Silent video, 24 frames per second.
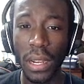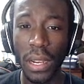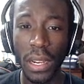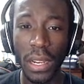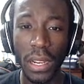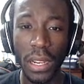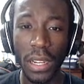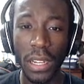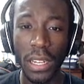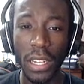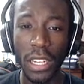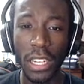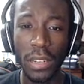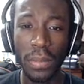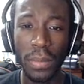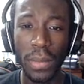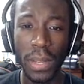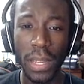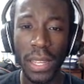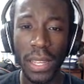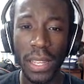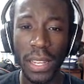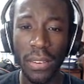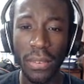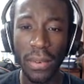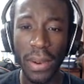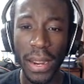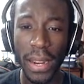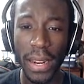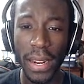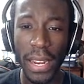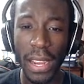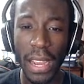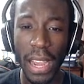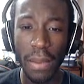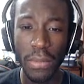And then
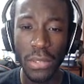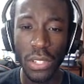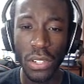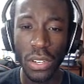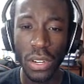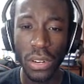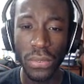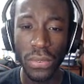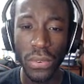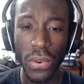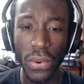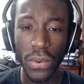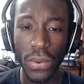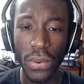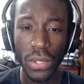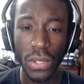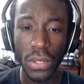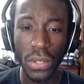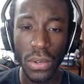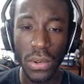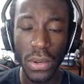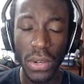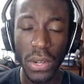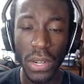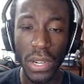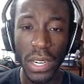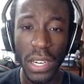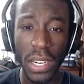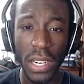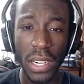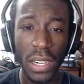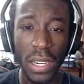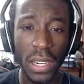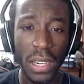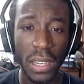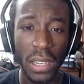right now, I'm just gonna full
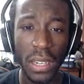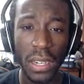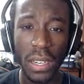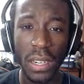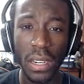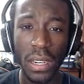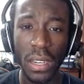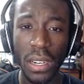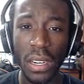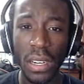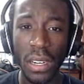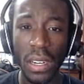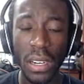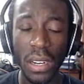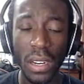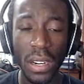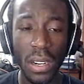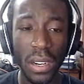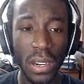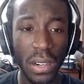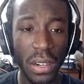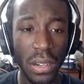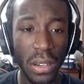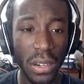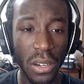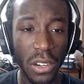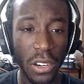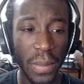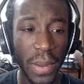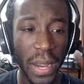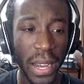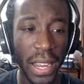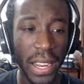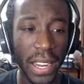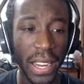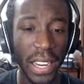restore. Oh
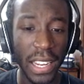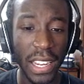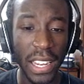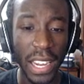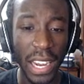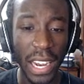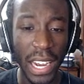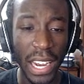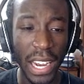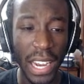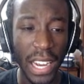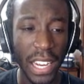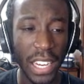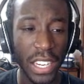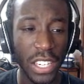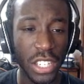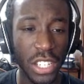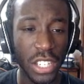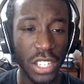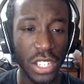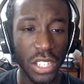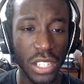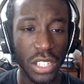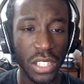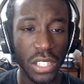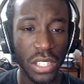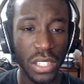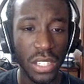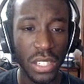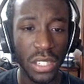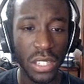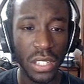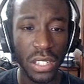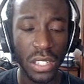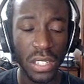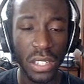my gosh.
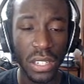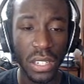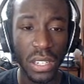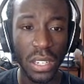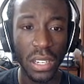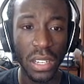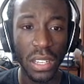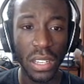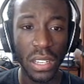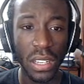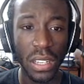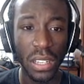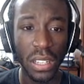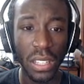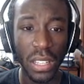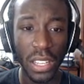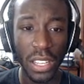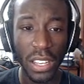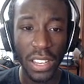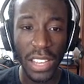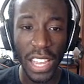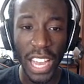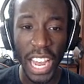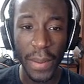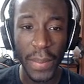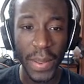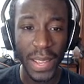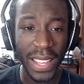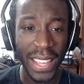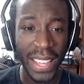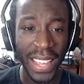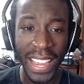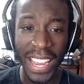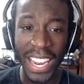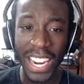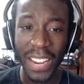Like, you gotta be
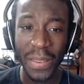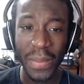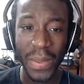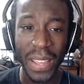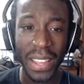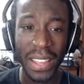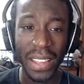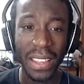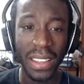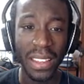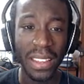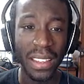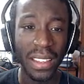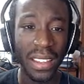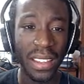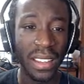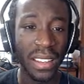kidding me.